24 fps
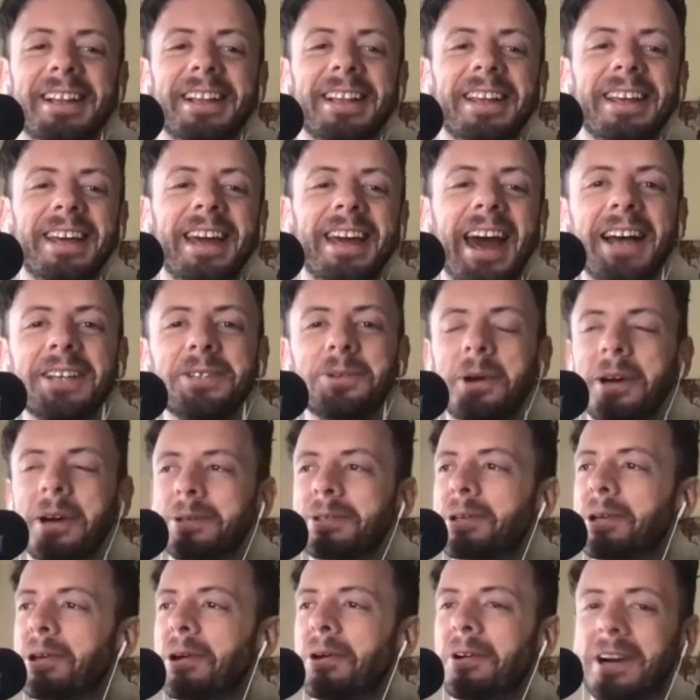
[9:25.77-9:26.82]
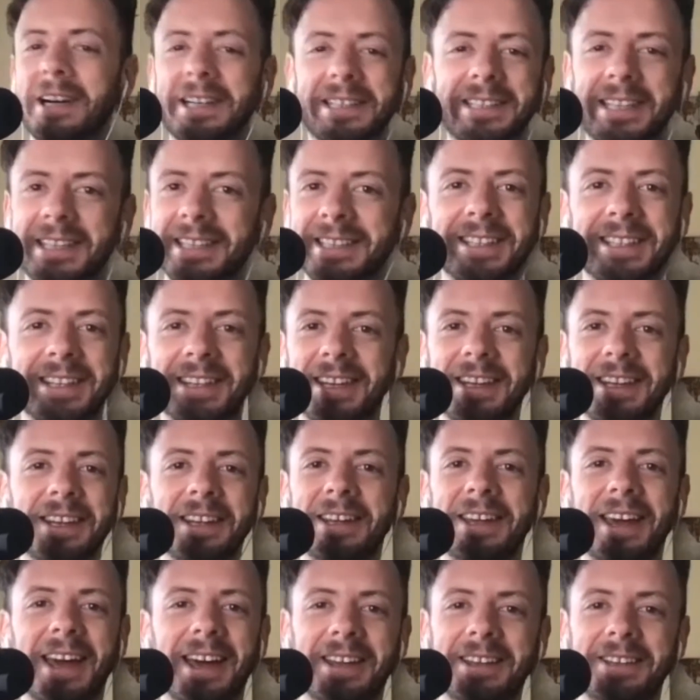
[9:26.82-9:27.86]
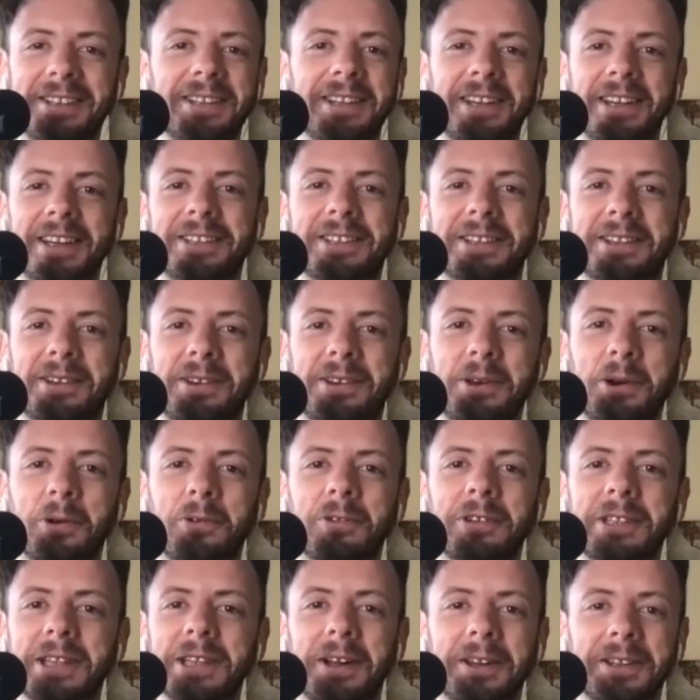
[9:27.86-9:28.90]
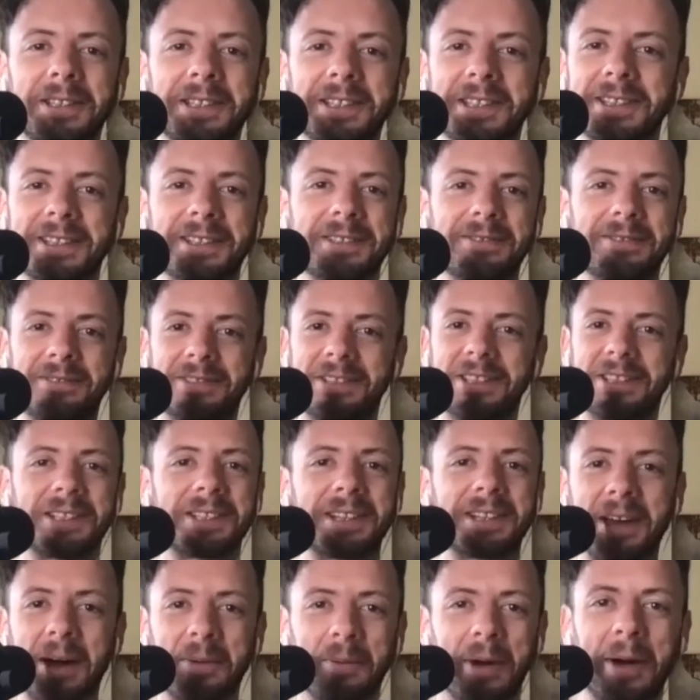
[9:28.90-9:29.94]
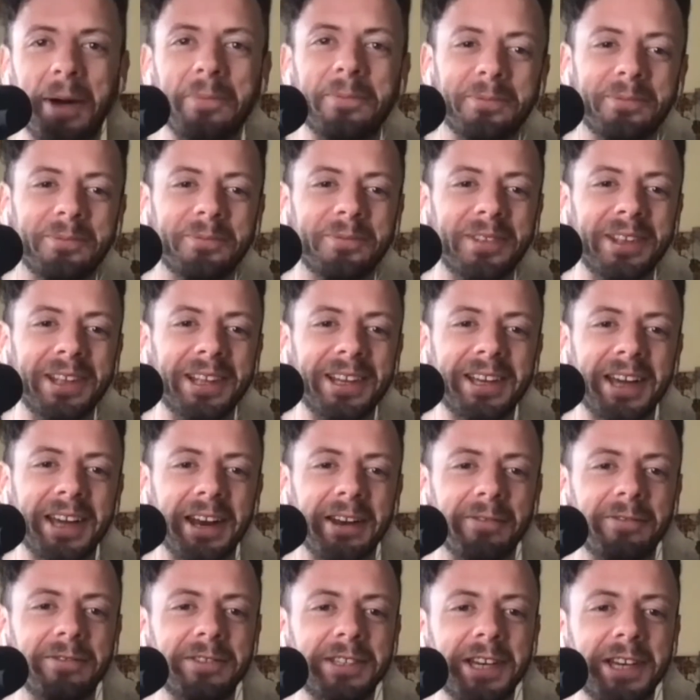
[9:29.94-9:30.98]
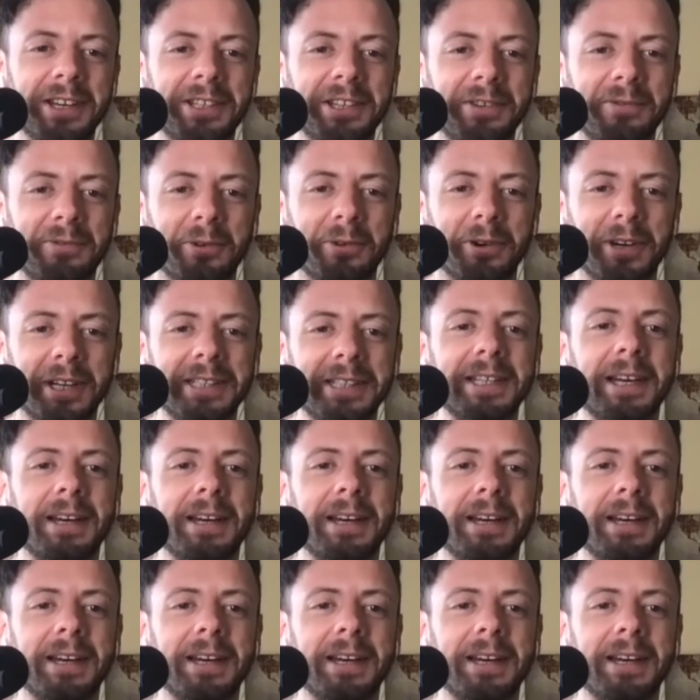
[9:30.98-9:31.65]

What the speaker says: That's why I was curious, because it's your results just come up kind of searching for it.